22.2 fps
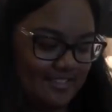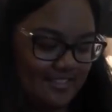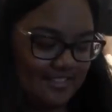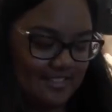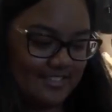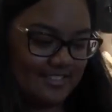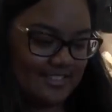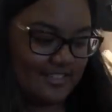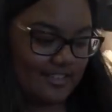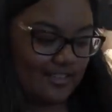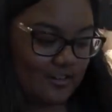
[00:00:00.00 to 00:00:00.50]

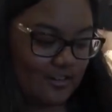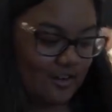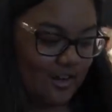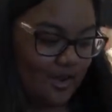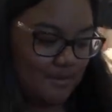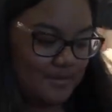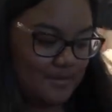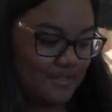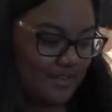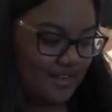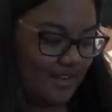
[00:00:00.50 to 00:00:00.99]
this like crop
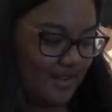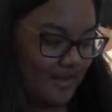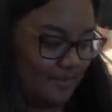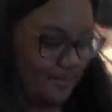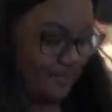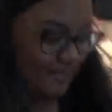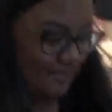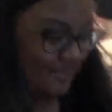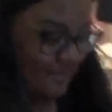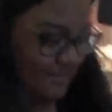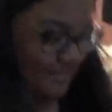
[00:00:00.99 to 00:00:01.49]
top
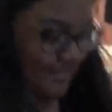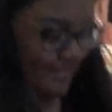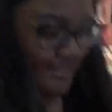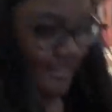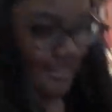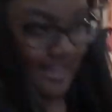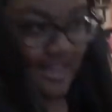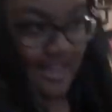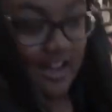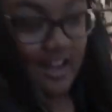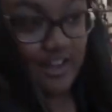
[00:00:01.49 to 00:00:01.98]

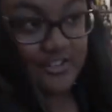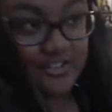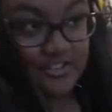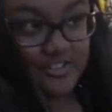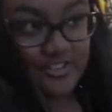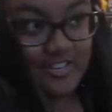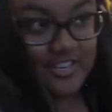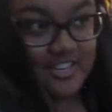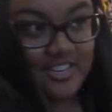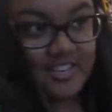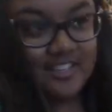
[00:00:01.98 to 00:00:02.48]

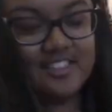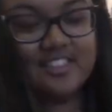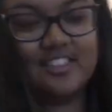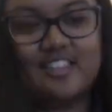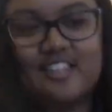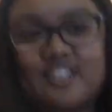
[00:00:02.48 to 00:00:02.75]
underneath,